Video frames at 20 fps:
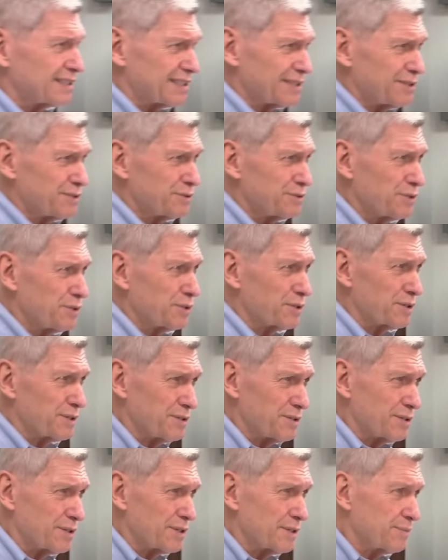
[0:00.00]
they go door to
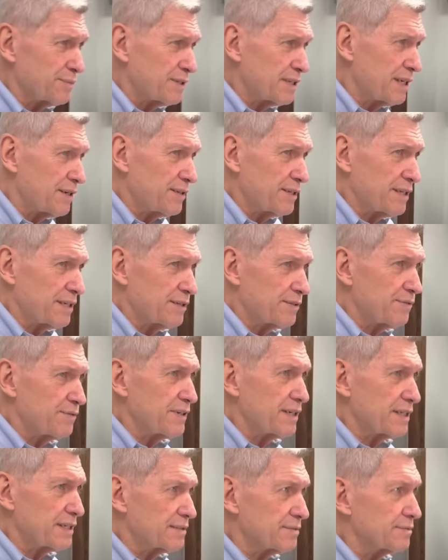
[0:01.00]
door? I mean, how are they going to
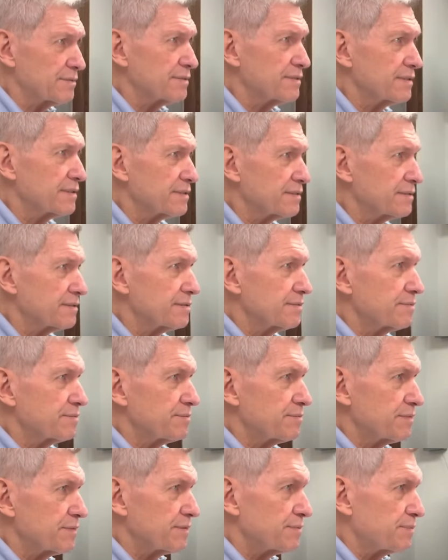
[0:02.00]
find
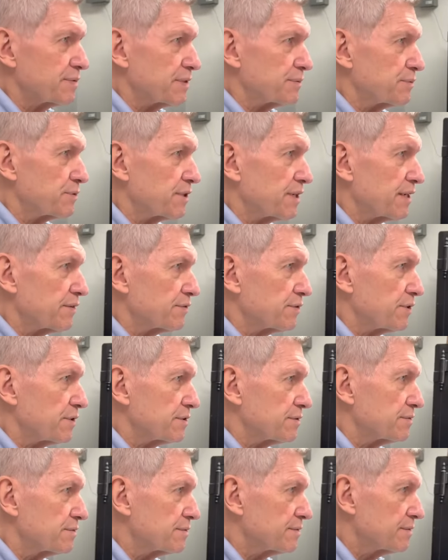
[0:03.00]
well, let's People just say
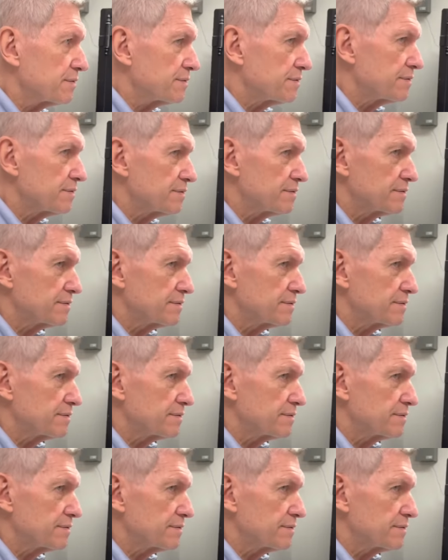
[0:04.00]
that technology